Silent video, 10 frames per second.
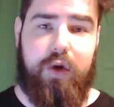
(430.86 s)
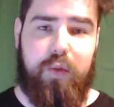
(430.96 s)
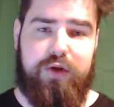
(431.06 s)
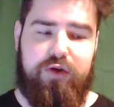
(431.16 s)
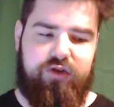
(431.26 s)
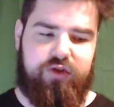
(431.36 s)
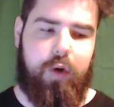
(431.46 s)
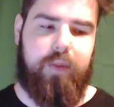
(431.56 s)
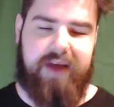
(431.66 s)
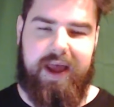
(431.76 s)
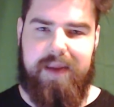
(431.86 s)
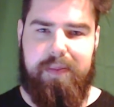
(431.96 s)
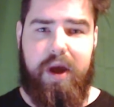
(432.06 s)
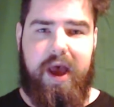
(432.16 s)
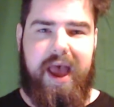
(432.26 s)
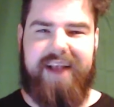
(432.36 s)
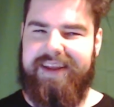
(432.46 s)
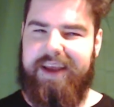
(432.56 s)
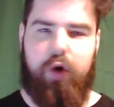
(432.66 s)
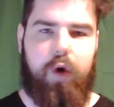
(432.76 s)
When you stop time, it's
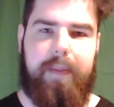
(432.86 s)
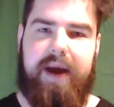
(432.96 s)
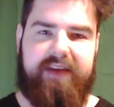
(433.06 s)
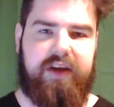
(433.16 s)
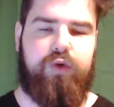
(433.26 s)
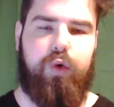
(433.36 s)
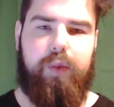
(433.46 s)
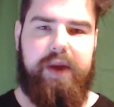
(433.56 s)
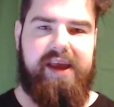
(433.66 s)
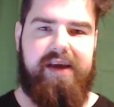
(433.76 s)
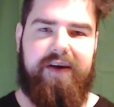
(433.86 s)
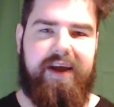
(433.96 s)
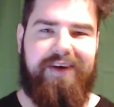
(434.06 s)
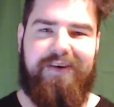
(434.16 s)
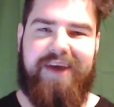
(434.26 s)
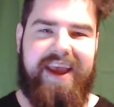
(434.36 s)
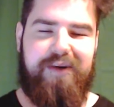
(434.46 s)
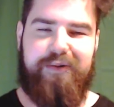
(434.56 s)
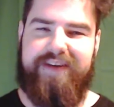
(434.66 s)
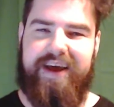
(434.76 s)
like an automatic doorway, right? Okay,
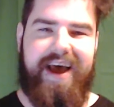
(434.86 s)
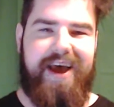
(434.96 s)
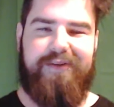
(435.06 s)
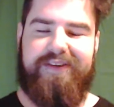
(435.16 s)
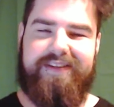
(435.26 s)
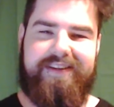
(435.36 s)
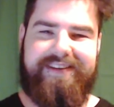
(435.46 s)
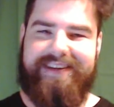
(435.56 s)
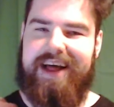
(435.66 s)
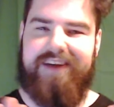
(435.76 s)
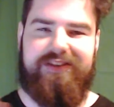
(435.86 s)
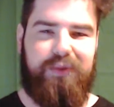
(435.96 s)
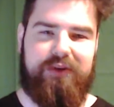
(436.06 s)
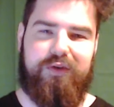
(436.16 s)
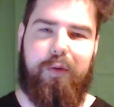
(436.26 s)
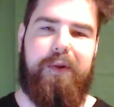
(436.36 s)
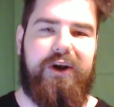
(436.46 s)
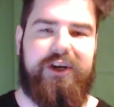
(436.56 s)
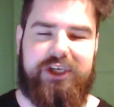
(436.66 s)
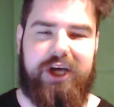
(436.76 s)
it was these glass doors opening
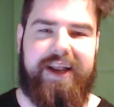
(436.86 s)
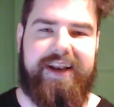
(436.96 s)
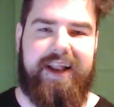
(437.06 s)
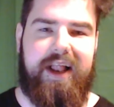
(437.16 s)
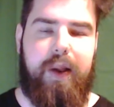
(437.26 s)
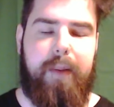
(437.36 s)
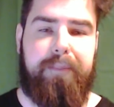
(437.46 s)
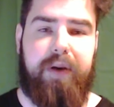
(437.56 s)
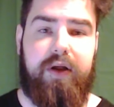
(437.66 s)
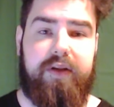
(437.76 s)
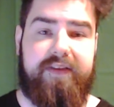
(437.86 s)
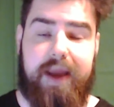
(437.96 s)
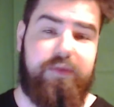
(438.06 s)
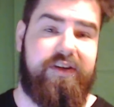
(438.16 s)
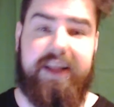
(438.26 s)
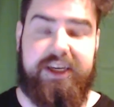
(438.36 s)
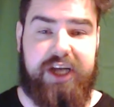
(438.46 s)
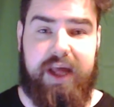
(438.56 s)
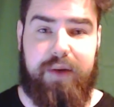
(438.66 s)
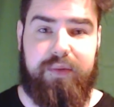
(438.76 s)
and shutting, but time was
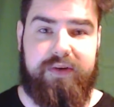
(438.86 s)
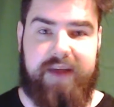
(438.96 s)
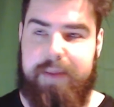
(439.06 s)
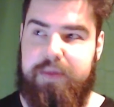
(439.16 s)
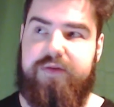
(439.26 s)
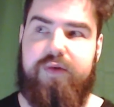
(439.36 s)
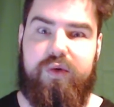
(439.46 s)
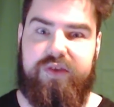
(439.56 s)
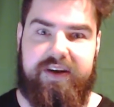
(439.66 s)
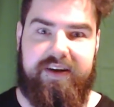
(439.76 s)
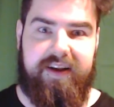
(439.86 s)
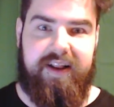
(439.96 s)
glitching out, time had frozen,